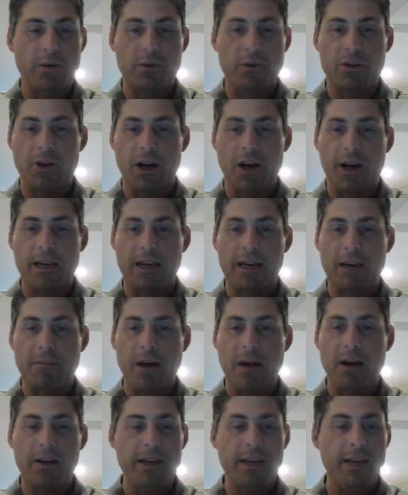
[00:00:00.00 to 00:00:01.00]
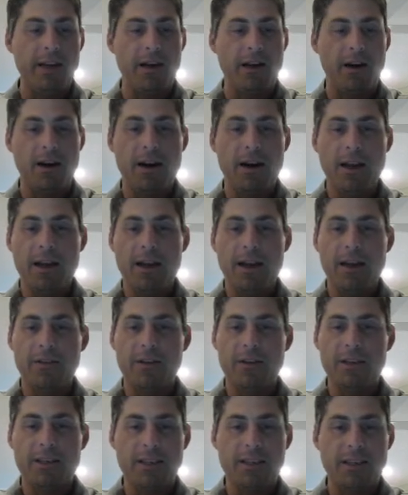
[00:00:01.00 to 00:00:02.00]
were talking about here.
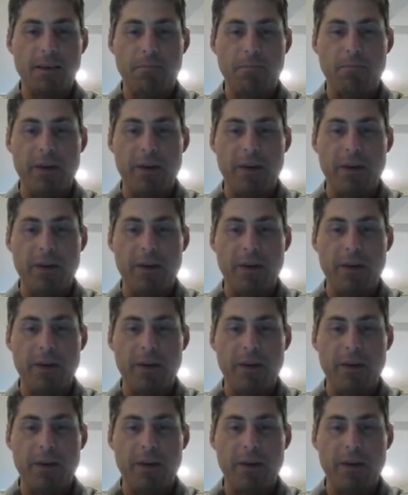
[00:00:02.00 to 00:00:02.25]
This is a